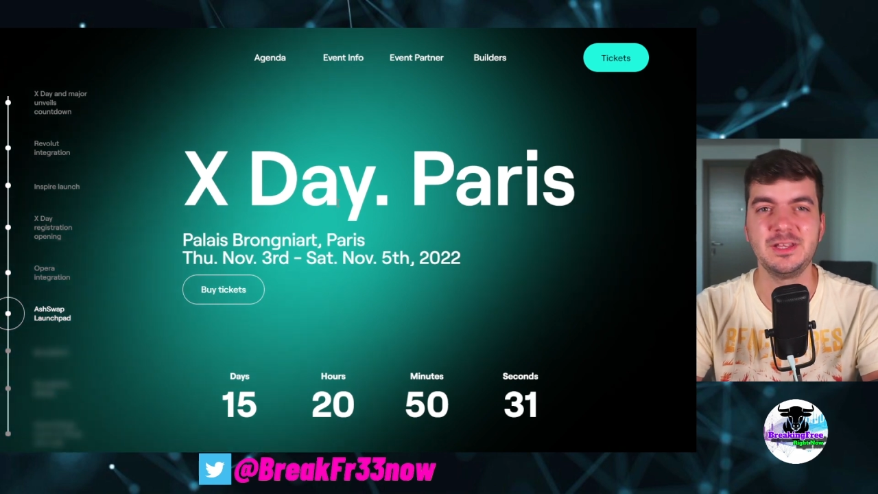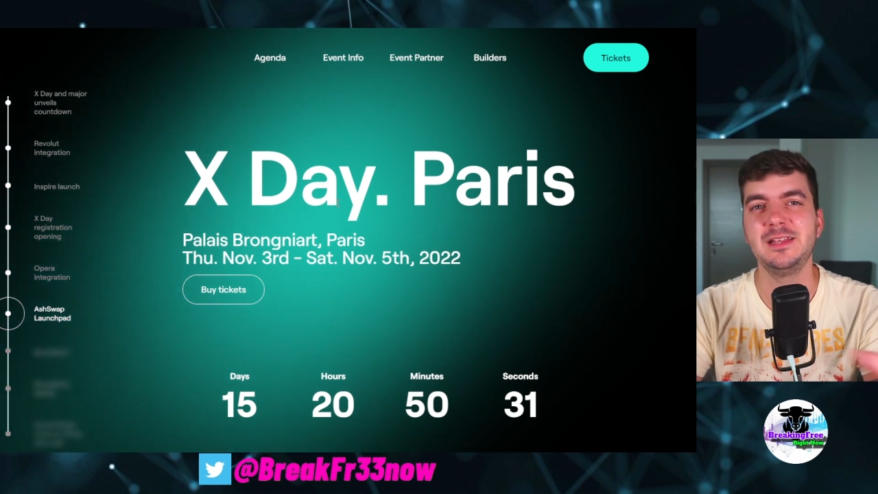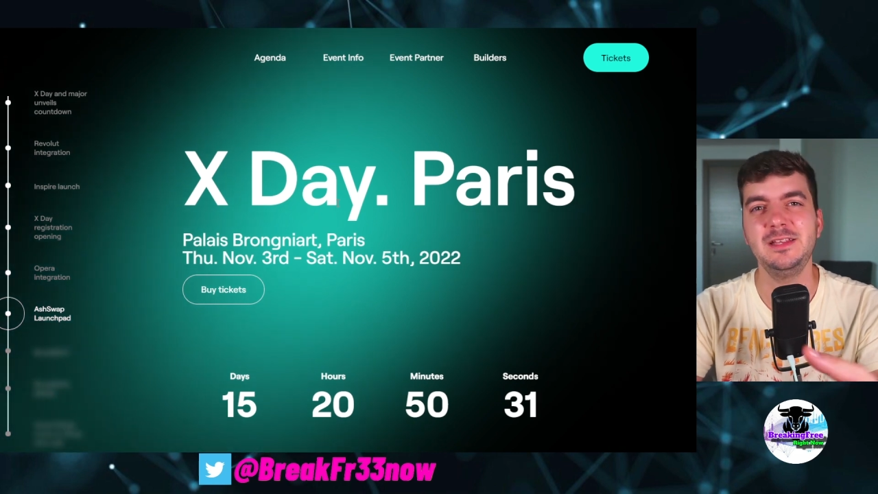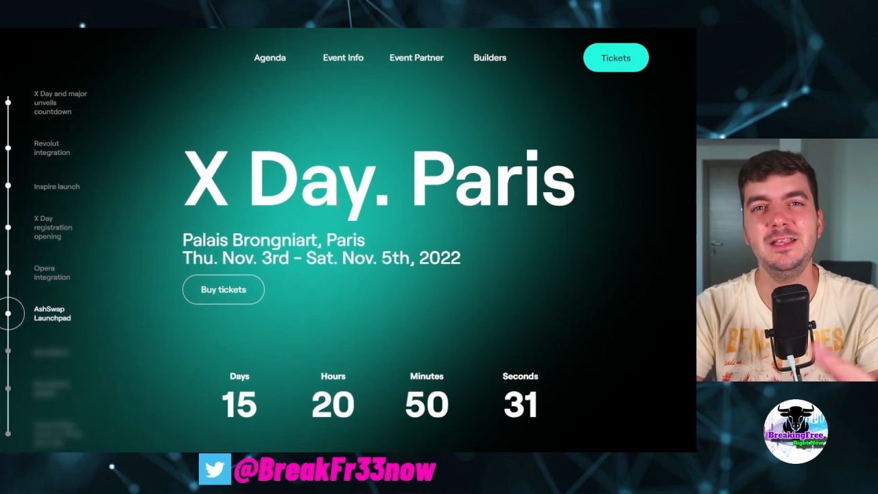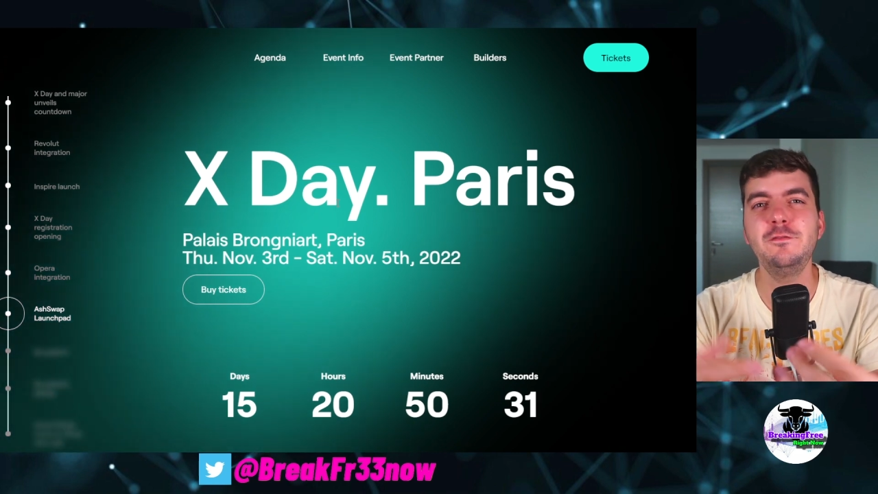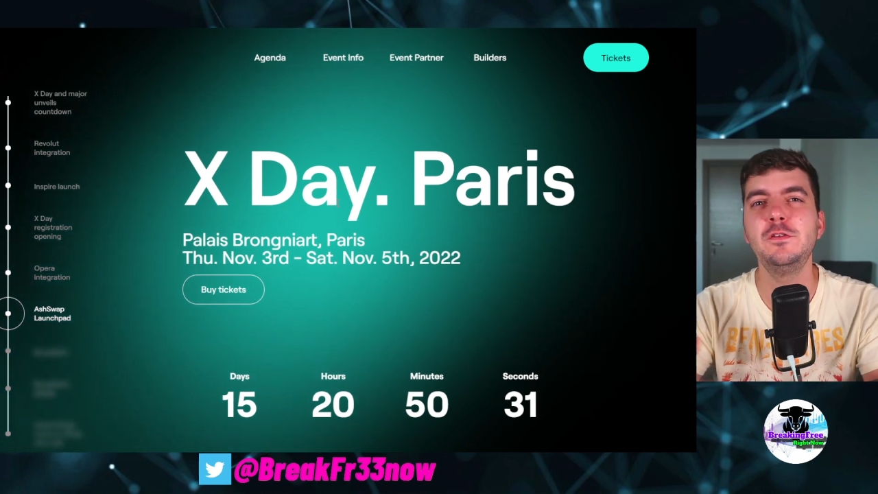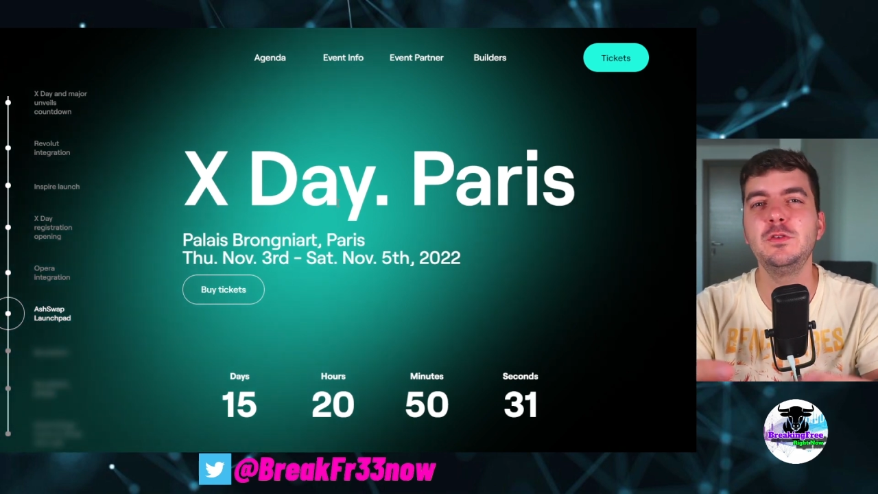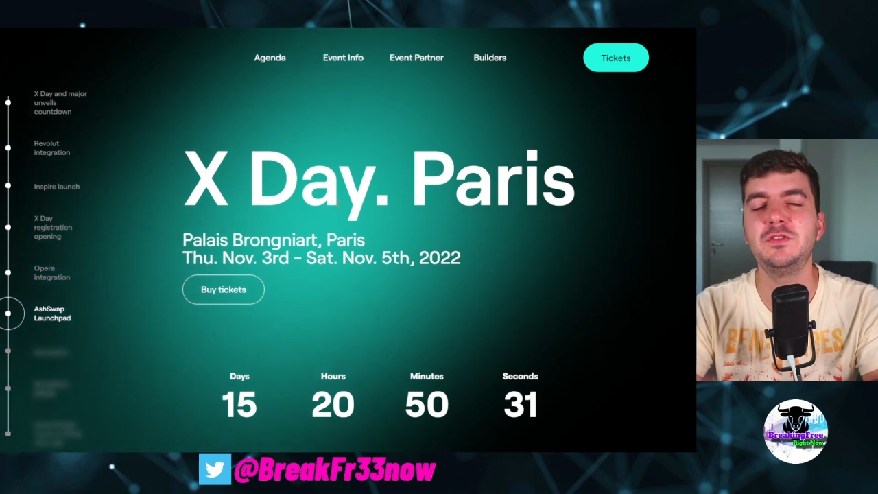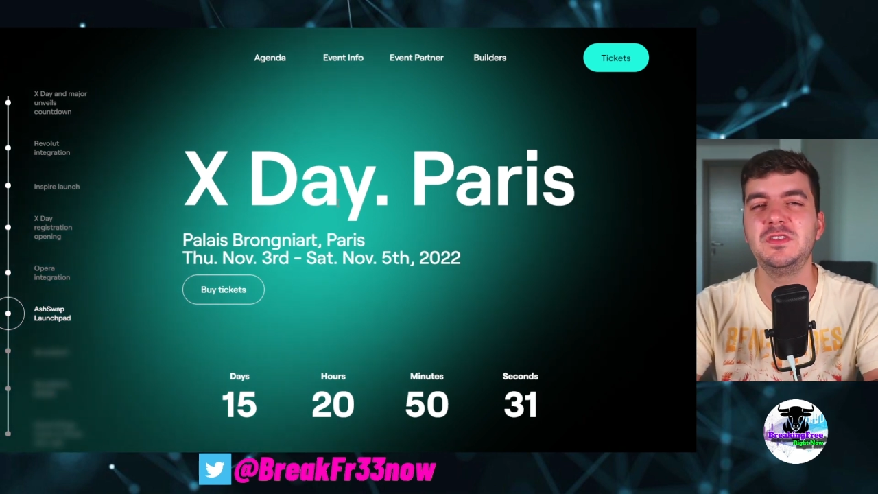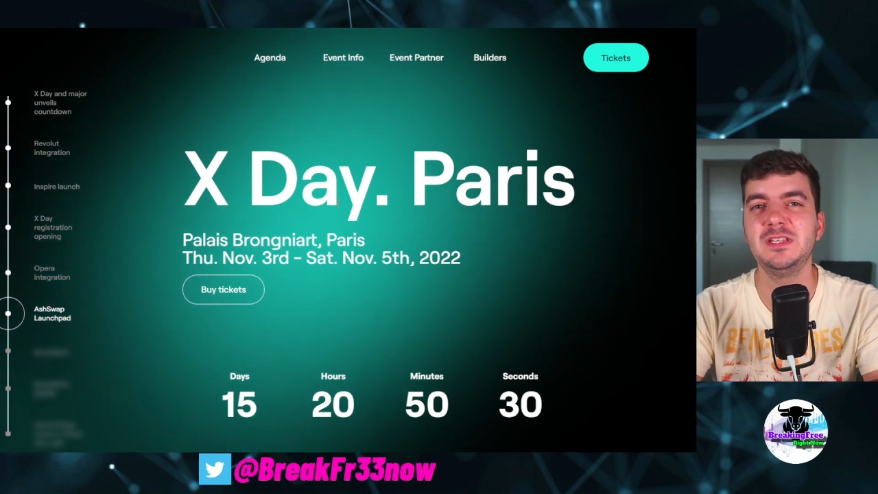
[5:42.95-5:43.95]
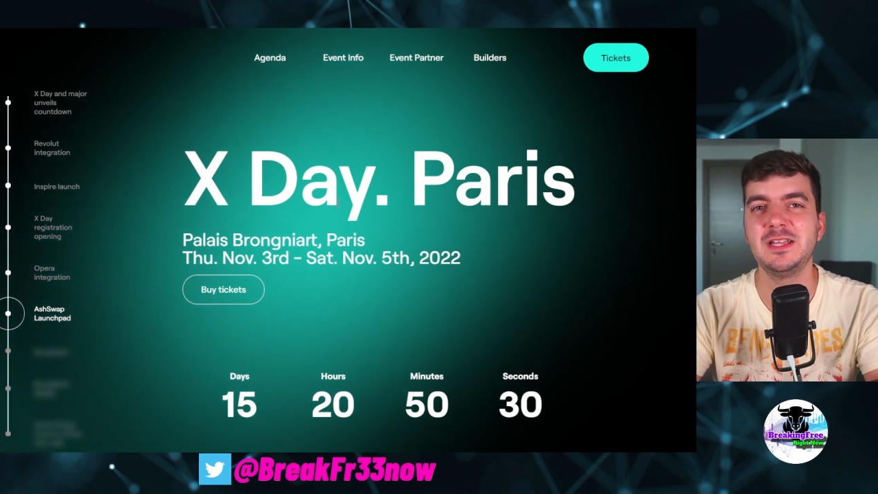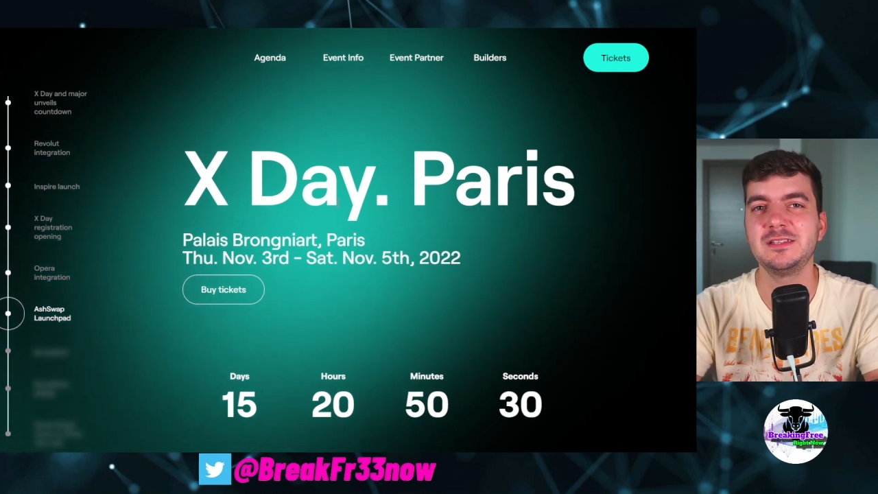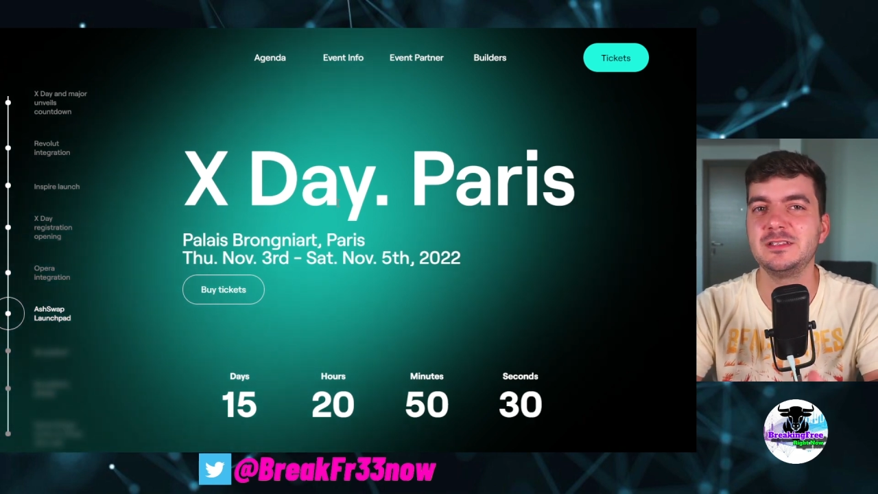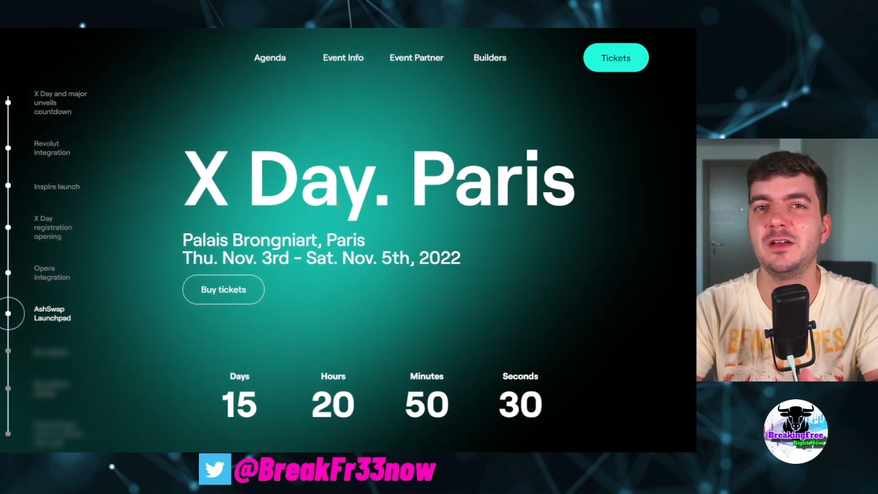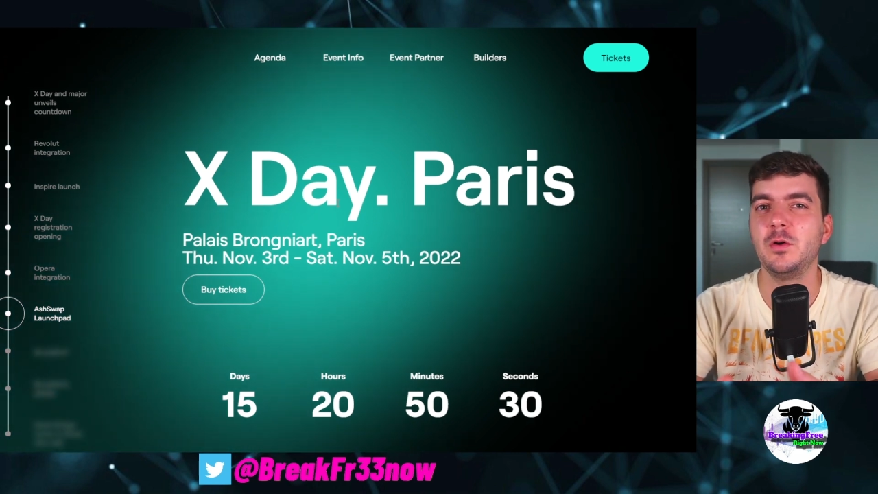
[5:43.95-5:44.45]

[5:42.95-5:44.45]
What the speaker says: And if you see that